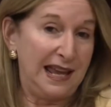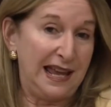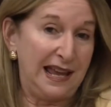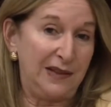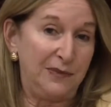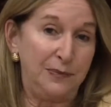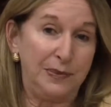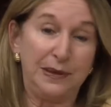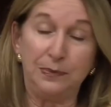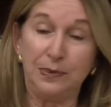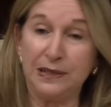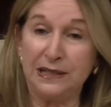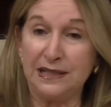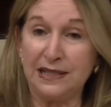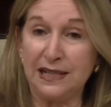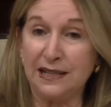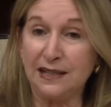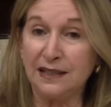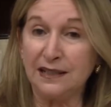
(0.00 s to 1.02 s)
have been
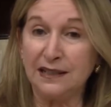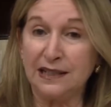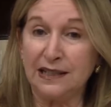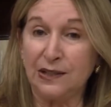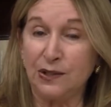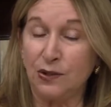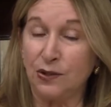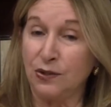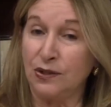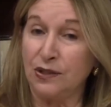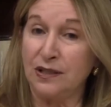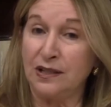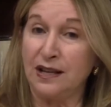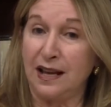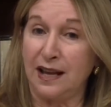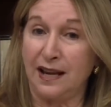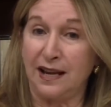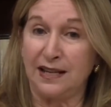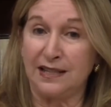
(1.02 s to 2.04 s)
particularly good
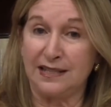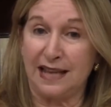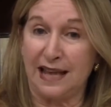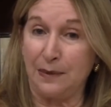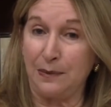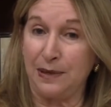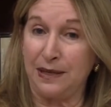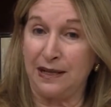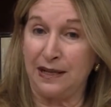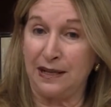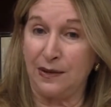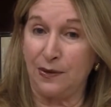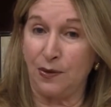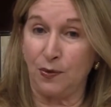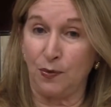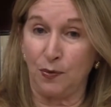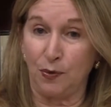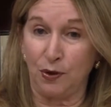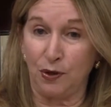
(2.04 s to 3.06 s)
at examining
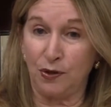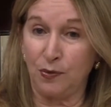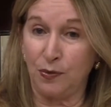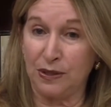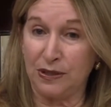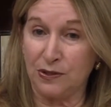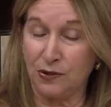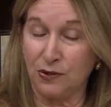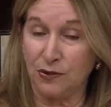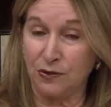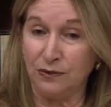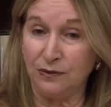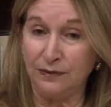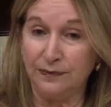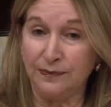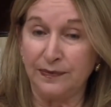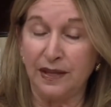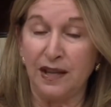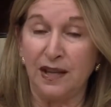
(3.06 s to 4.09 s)
the work we do.